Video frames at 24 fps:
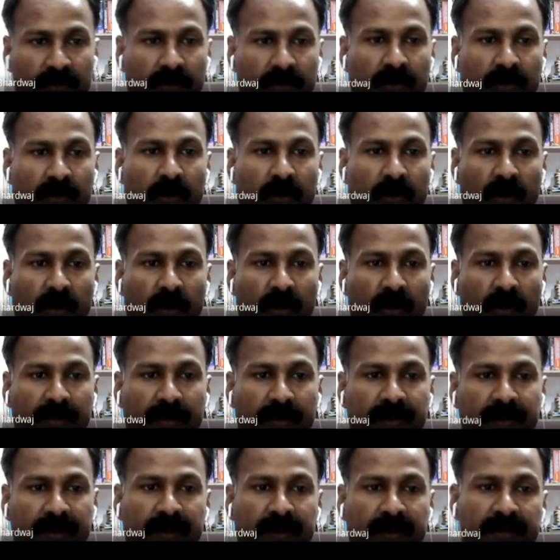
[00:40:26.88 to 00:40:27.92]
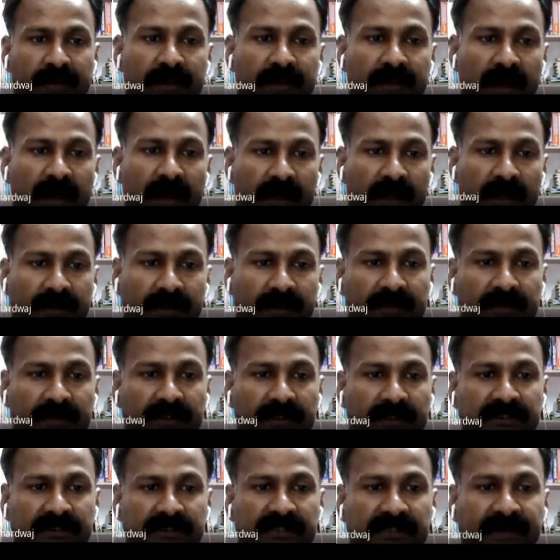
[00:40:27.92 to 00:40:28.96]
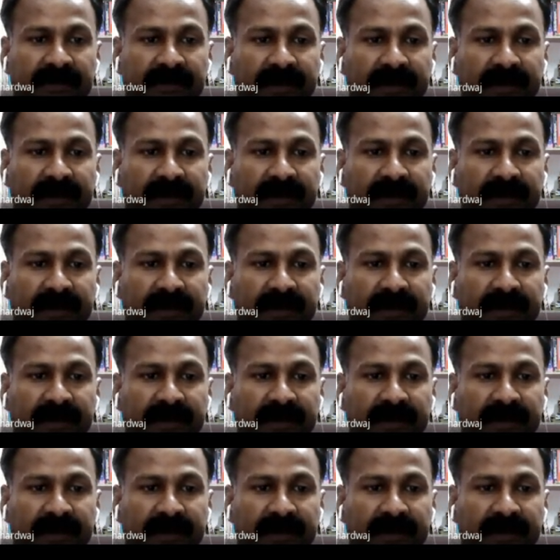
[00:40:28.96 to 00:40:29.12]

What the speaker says: or ER is the